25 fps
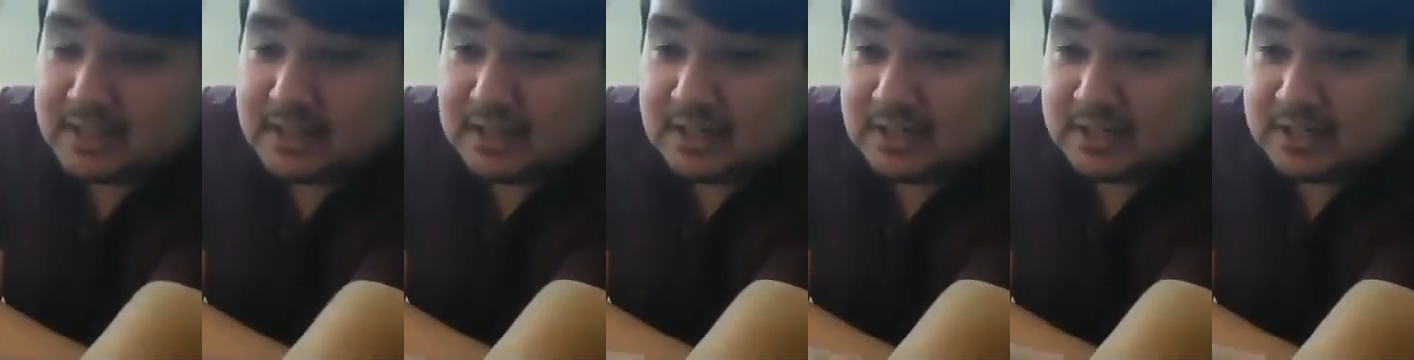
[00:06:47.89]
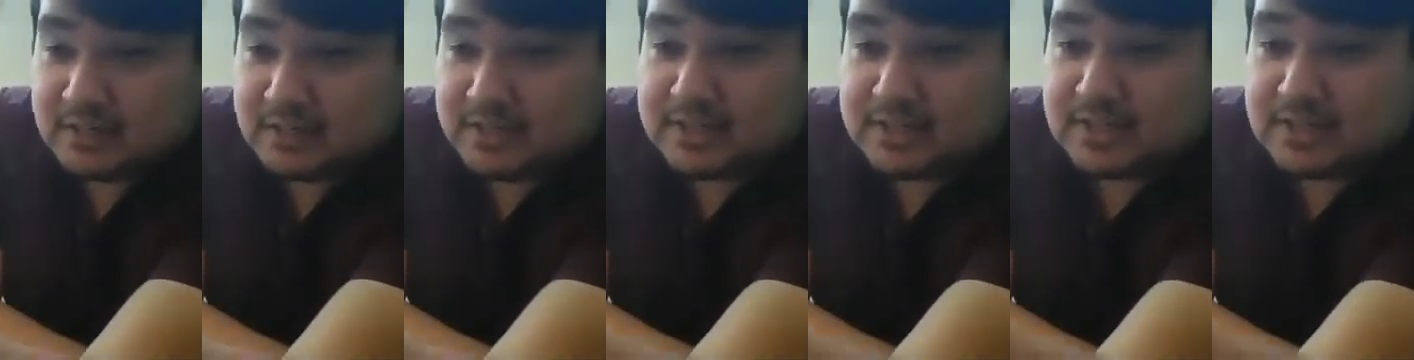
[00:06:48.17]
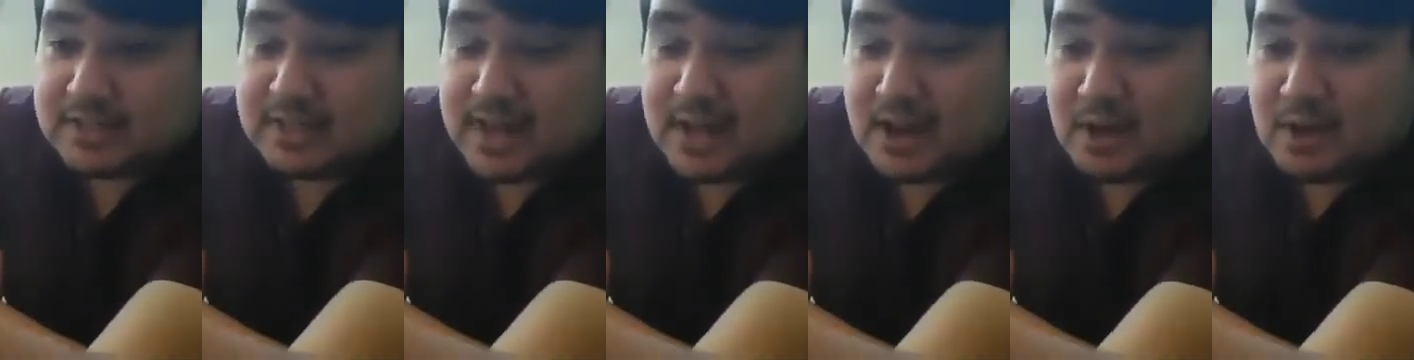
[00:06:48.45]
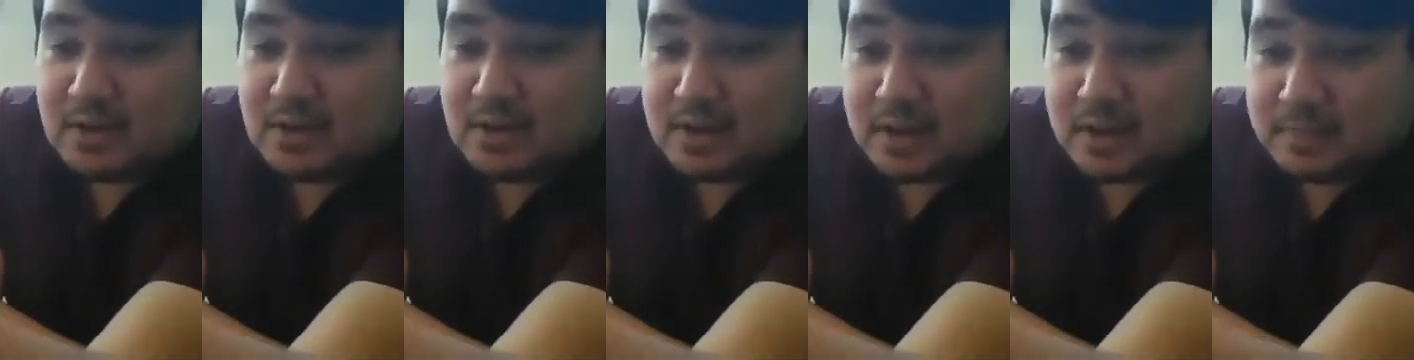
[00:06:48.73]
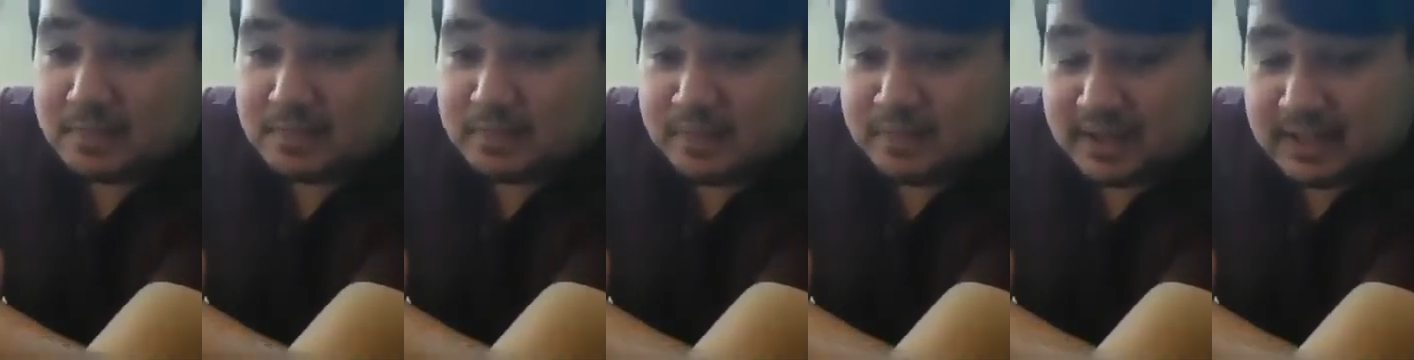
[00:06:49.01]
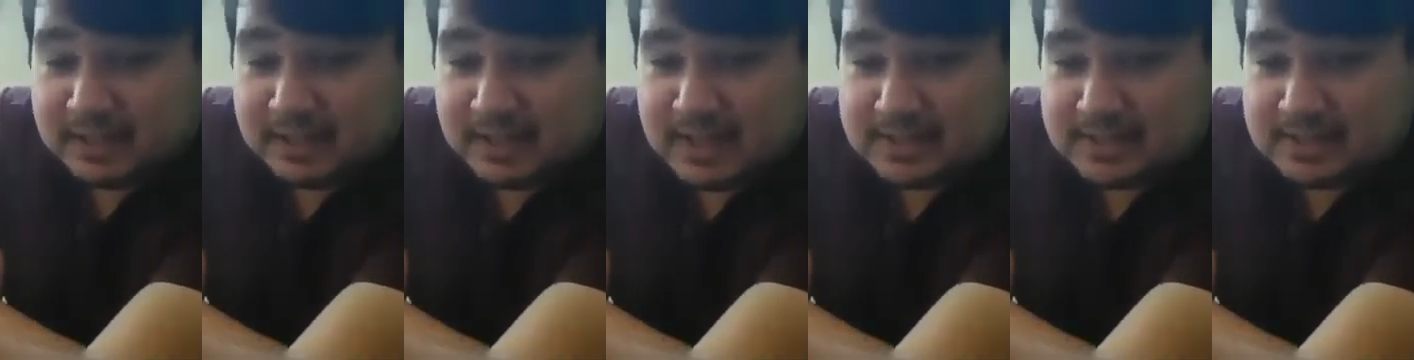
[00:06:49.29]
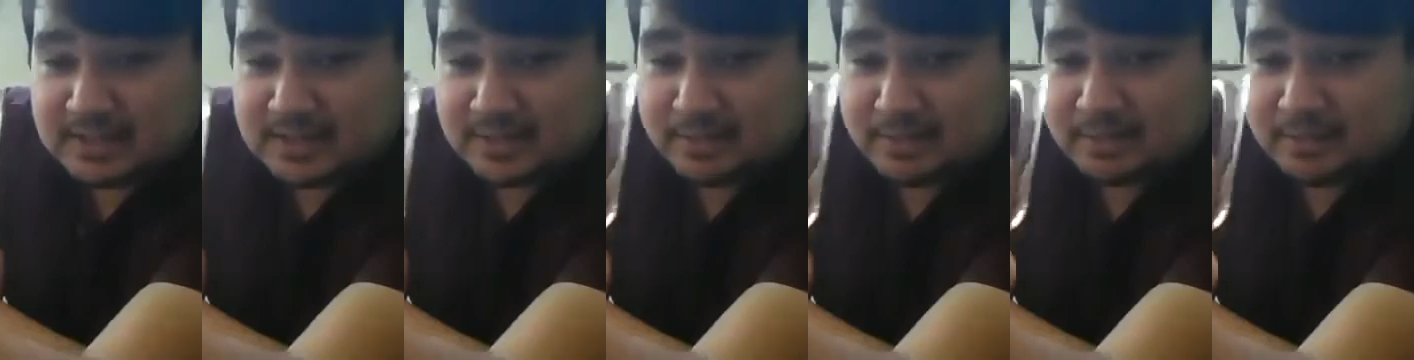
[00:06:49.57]
So this is how the glass
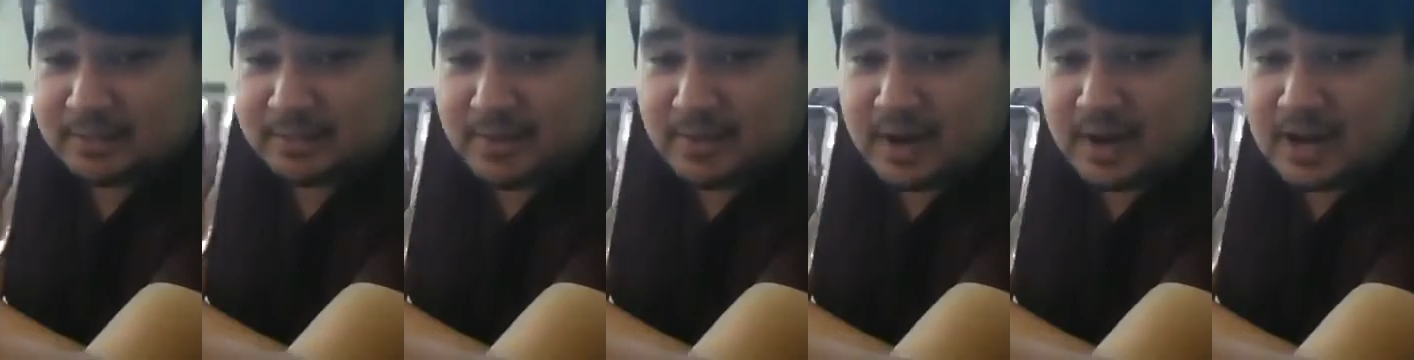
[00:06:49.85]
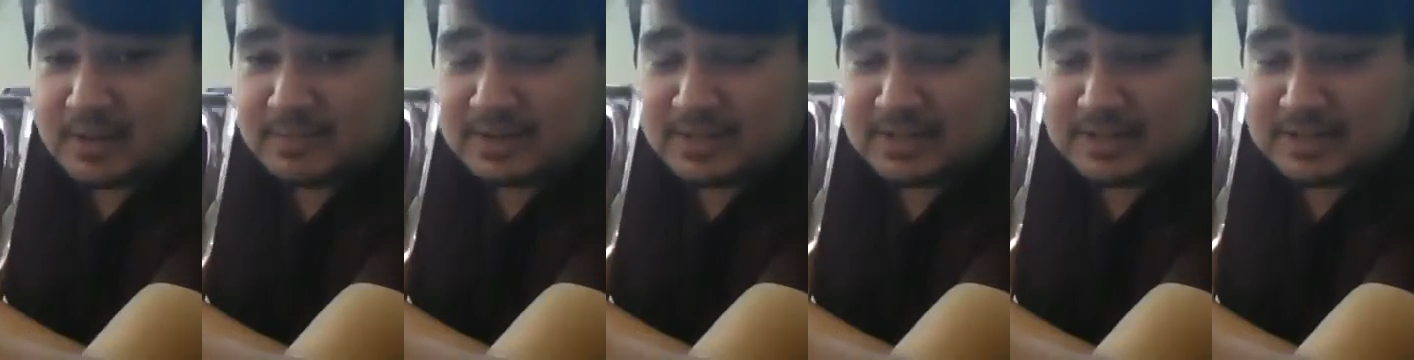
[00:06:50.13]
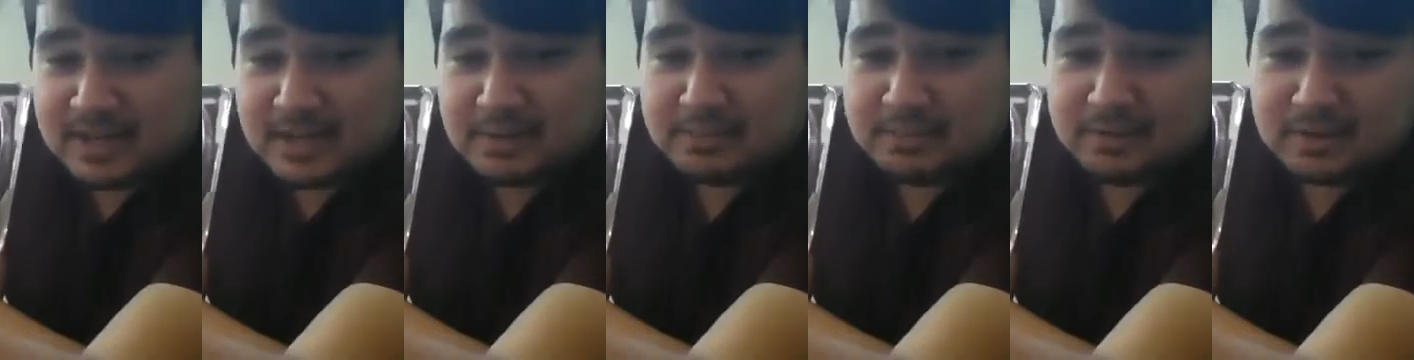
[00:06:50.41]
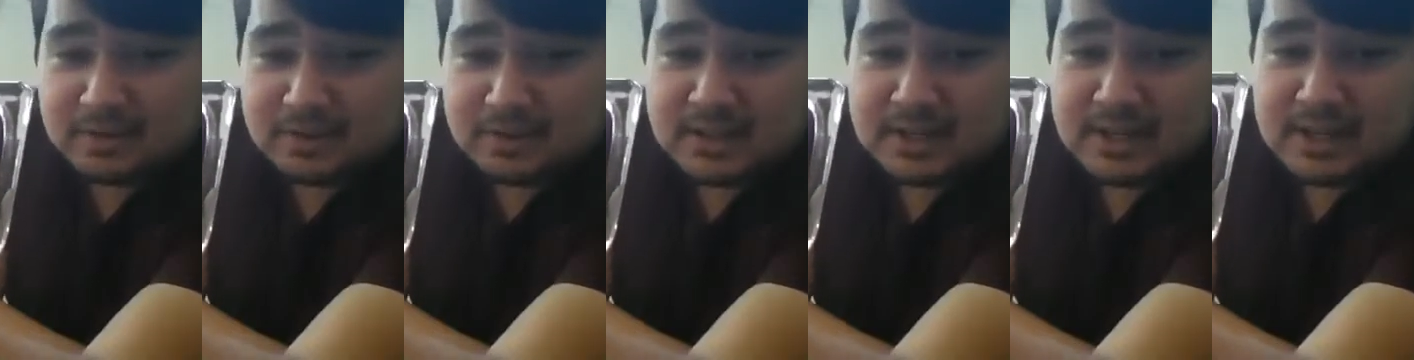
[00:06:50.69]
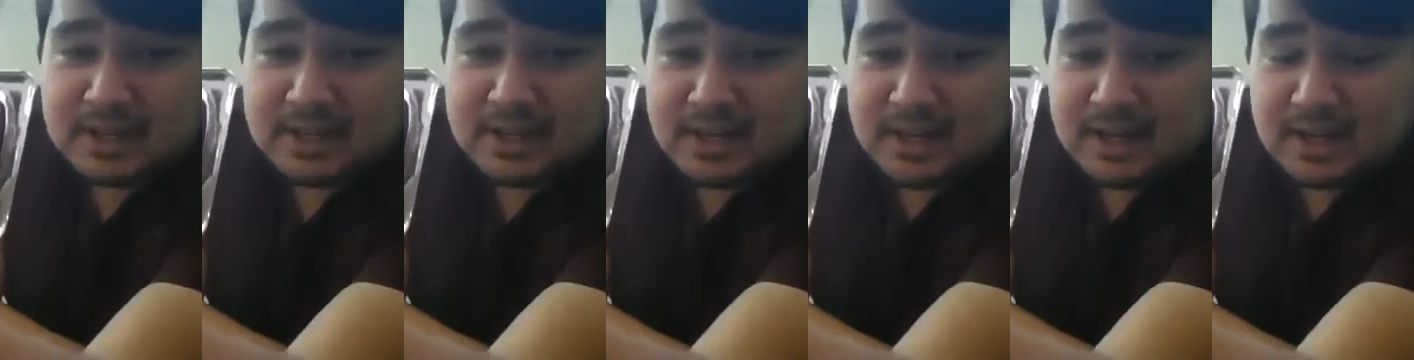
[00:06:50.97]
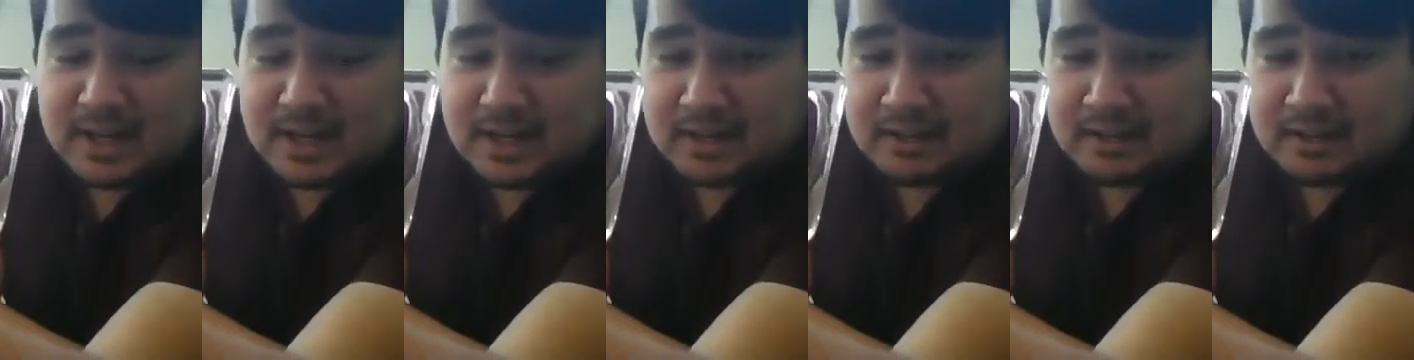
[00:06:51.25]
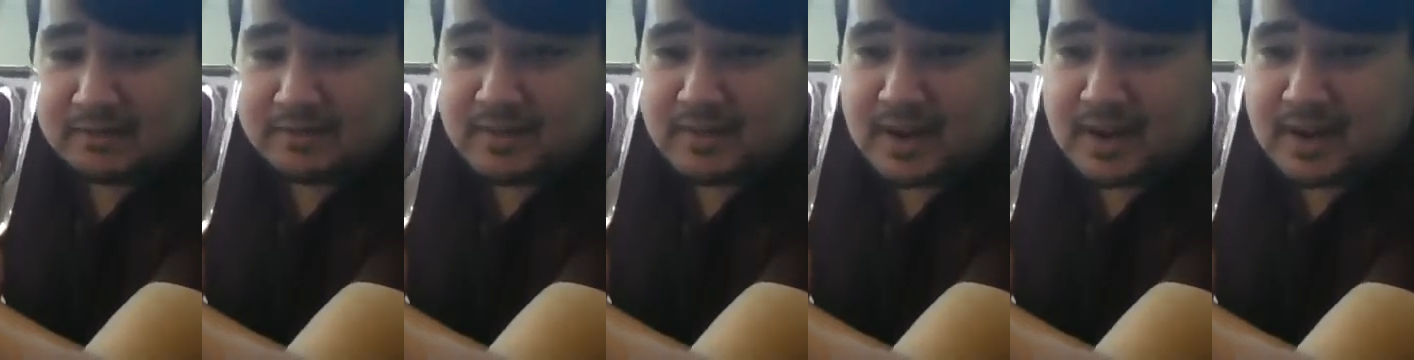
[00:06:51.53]
is a prime example
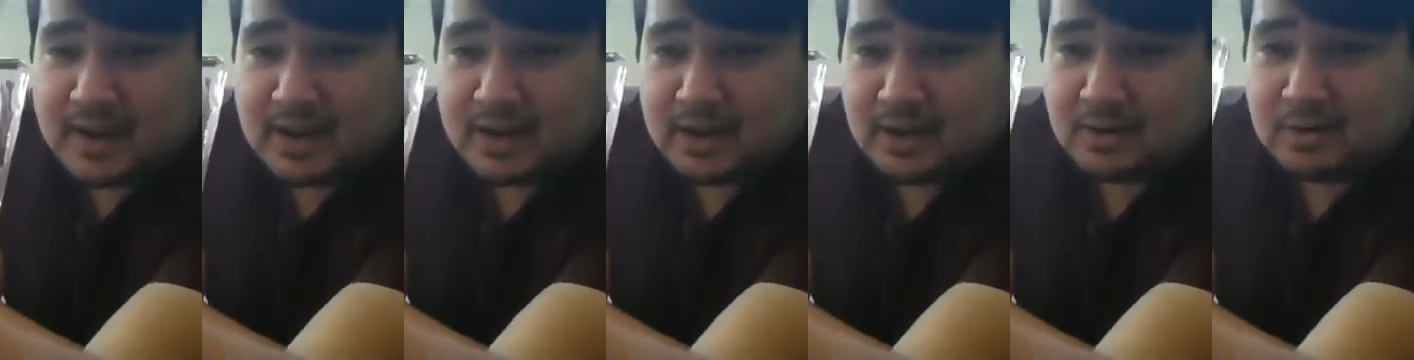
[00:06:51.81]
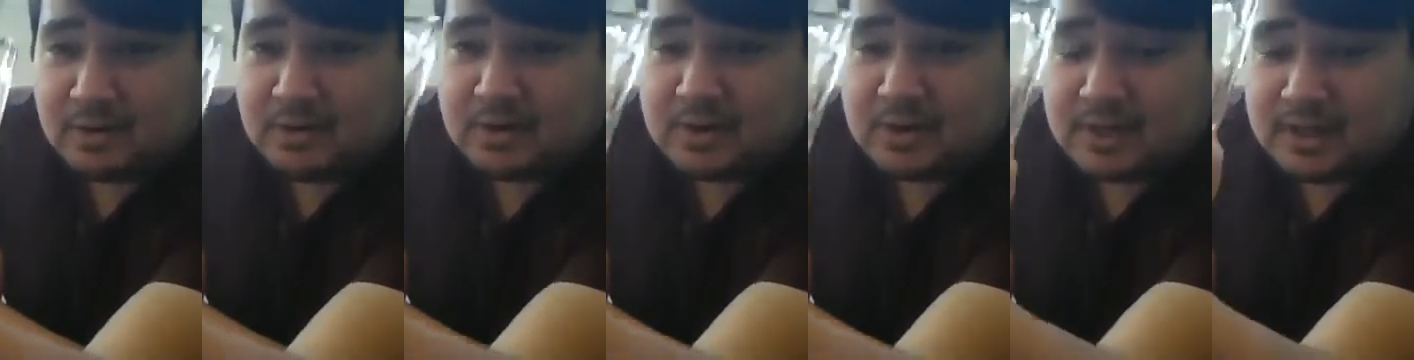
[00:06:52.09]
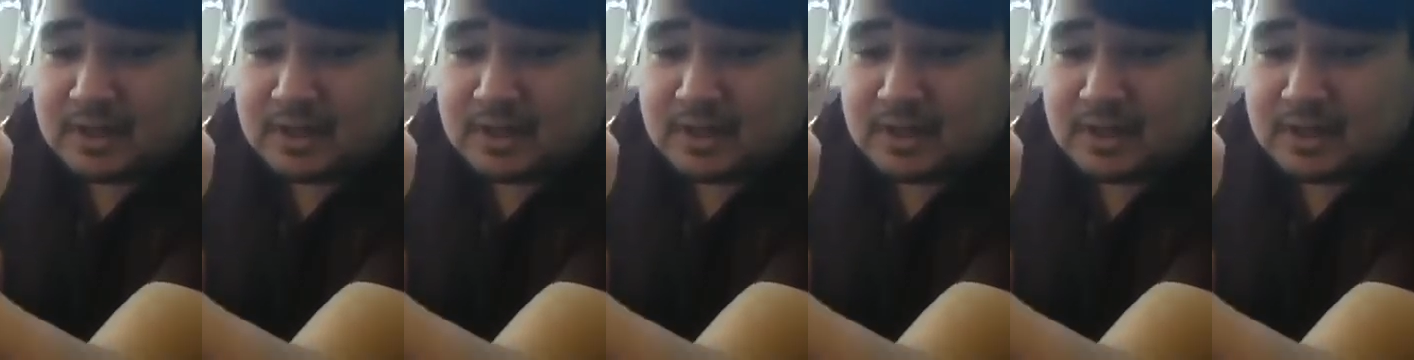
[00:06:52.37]
of how